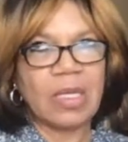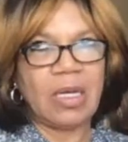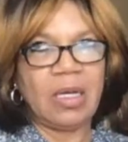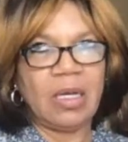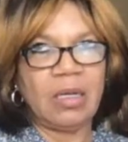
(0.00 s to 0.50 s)

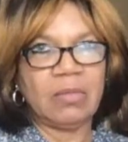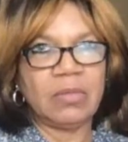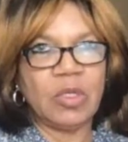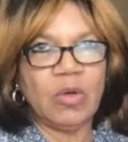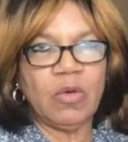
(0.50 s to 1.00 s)

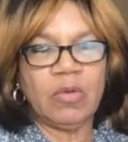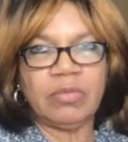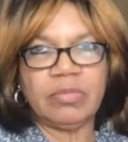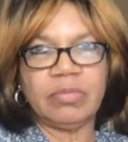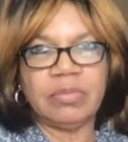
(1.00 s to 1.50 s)

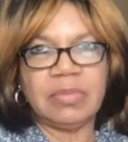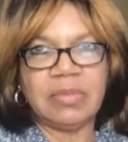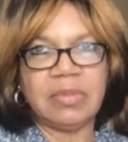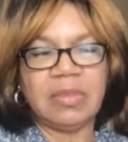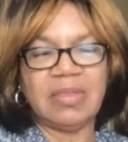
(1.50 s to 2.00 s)
no
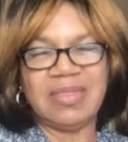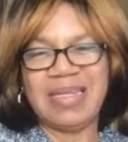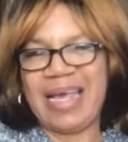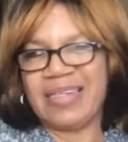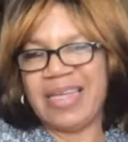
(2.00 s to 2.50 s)

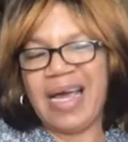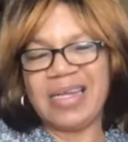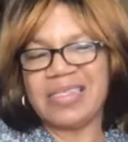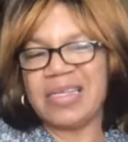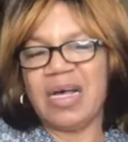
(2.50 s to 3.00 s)
like
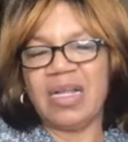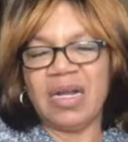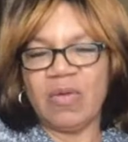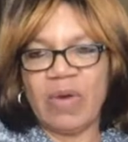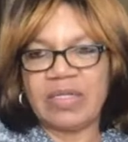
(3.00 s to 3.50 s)
dance hall
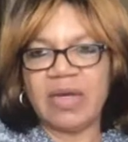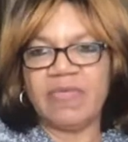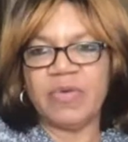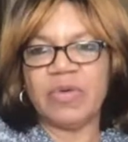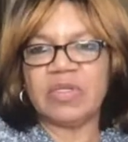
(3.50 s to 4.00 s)
or what
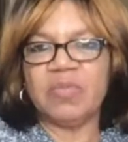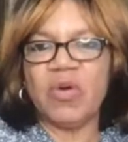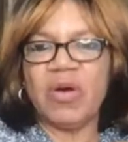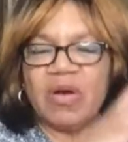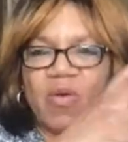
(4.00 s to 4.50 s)
have you. It's
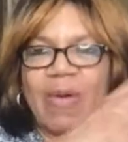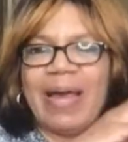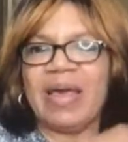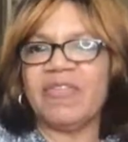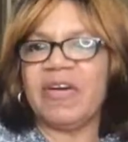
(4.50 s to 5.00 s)
more
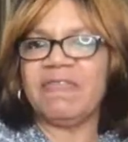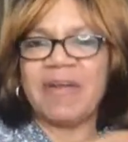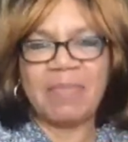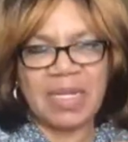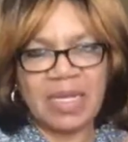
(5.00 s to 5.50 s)
quiet for
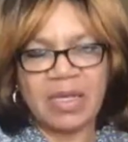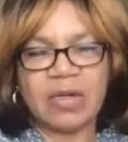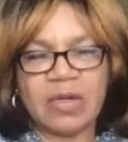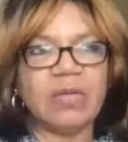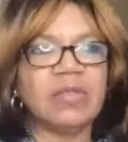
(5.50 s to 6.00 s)
family,
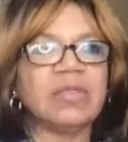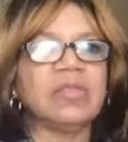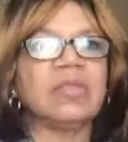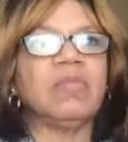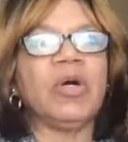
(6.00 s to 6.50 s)

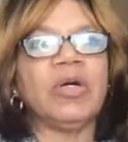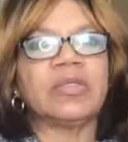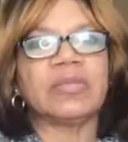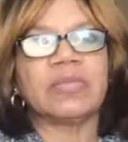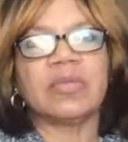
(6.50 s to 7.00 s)

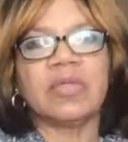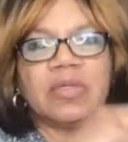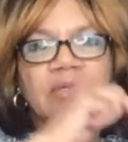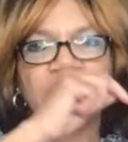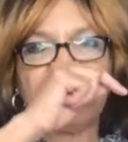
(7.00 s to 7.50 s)
But
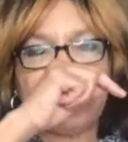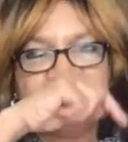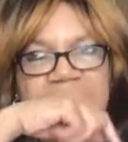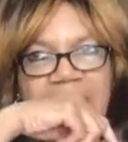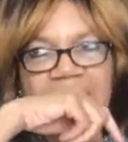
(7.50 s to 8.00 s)
the
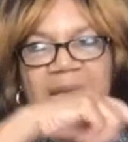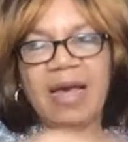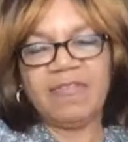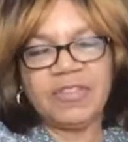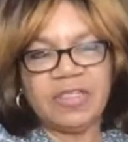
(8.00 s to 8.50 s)
day
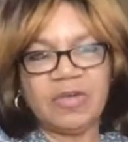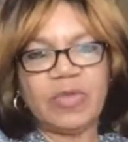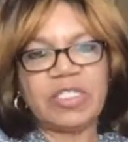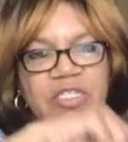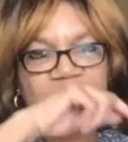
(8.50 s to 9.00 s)
after,
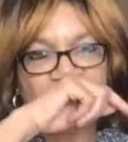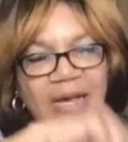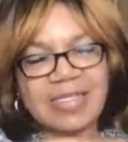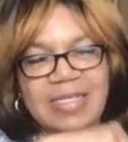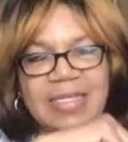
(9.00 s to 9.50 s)
which is
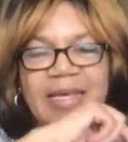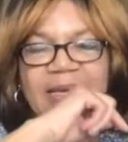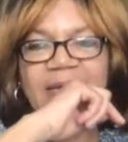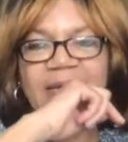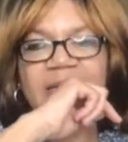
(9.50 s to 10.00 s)
Boxing
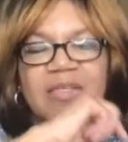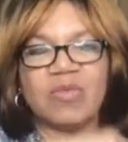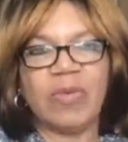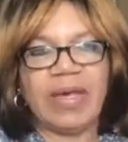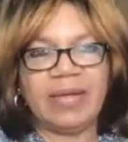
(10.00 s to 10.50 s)
Day, is
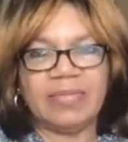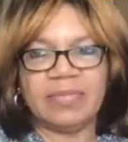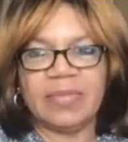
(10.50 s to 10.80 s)
when